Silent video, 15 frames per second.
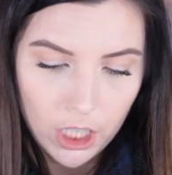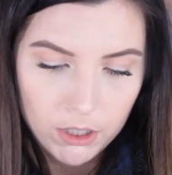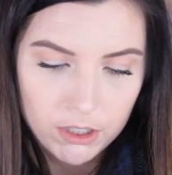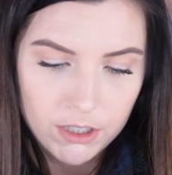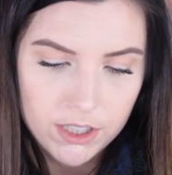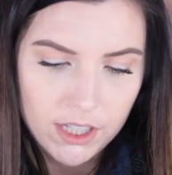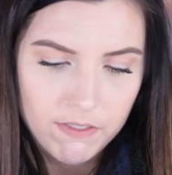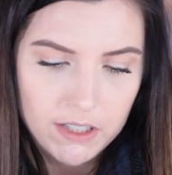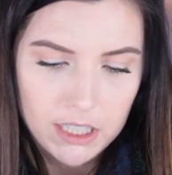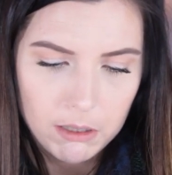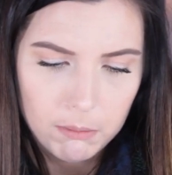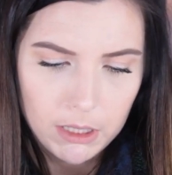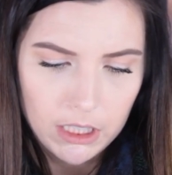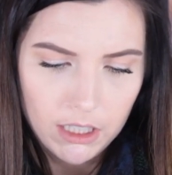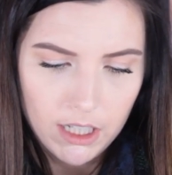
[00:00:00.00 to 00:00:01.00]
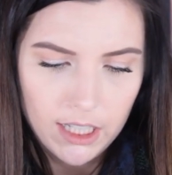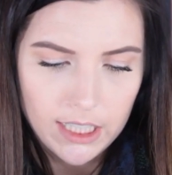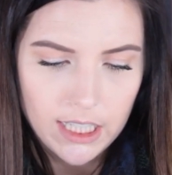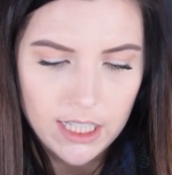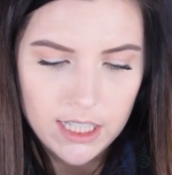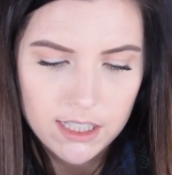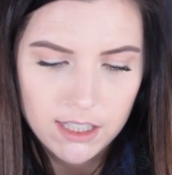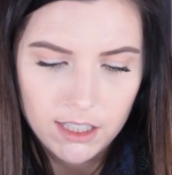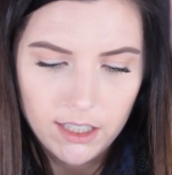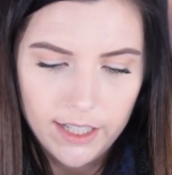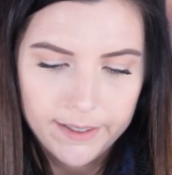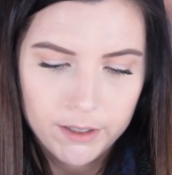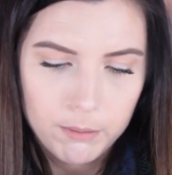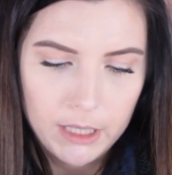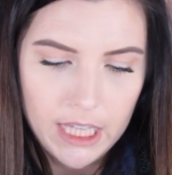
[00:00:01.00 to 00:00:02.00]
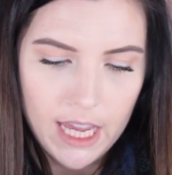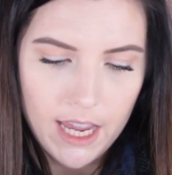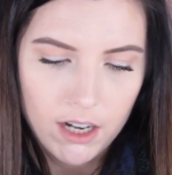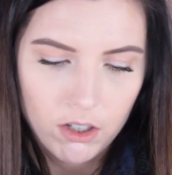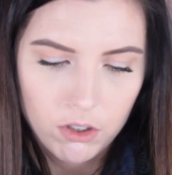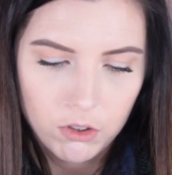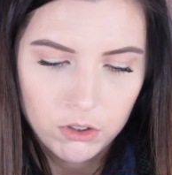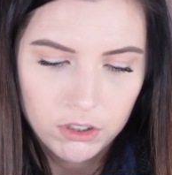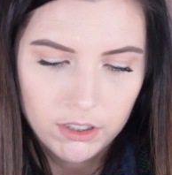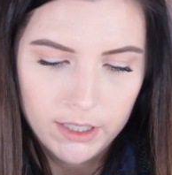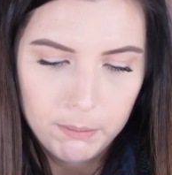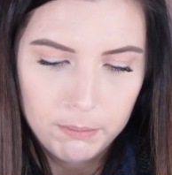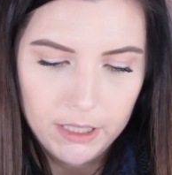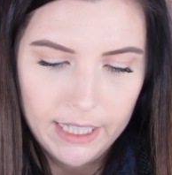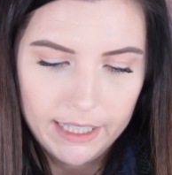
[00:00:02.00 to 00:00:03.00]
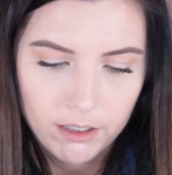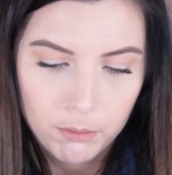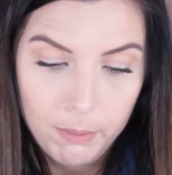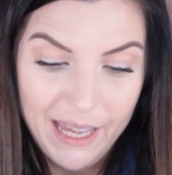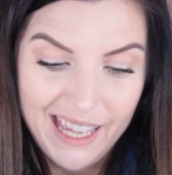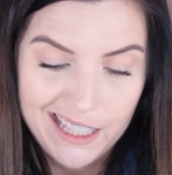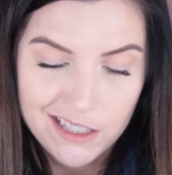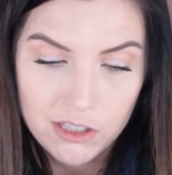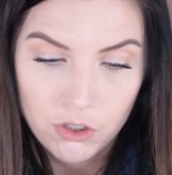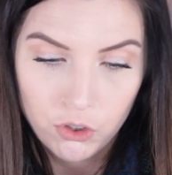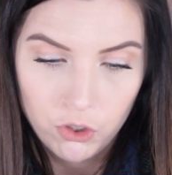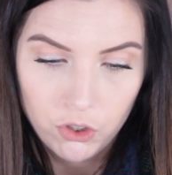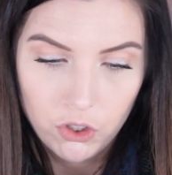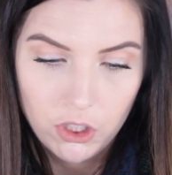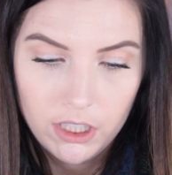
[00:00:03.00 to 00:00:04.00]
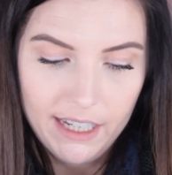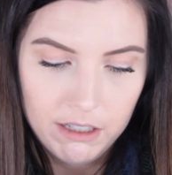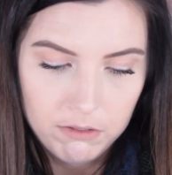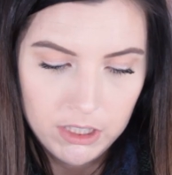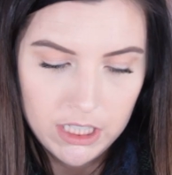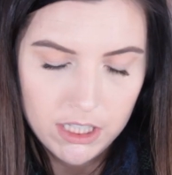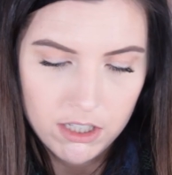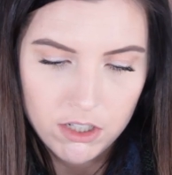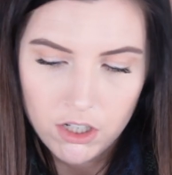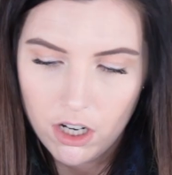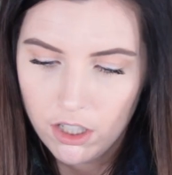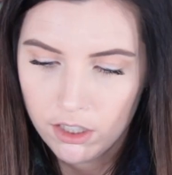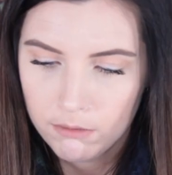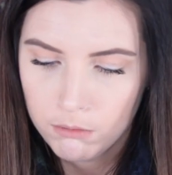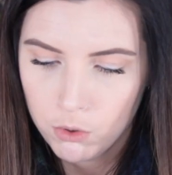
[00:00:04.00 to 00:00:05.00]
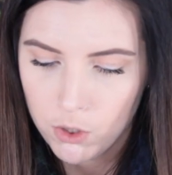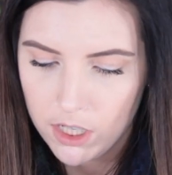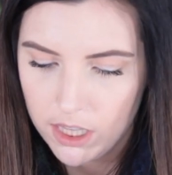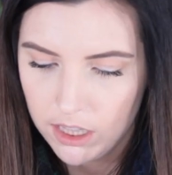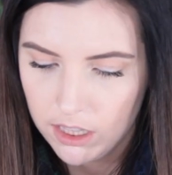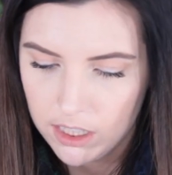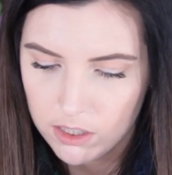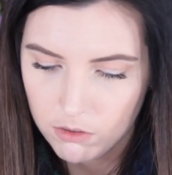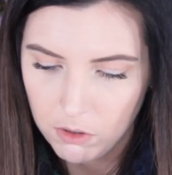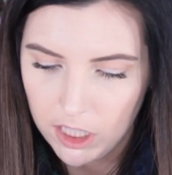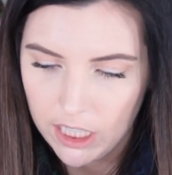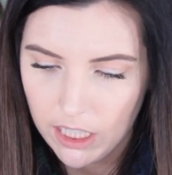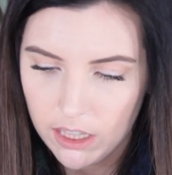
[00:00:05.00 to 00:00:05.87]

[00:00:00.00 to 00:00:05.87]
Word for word: Oh, there's even a Milani Easy Liner Mechanical Lip Liner Pencil. That one is $1 more than this one.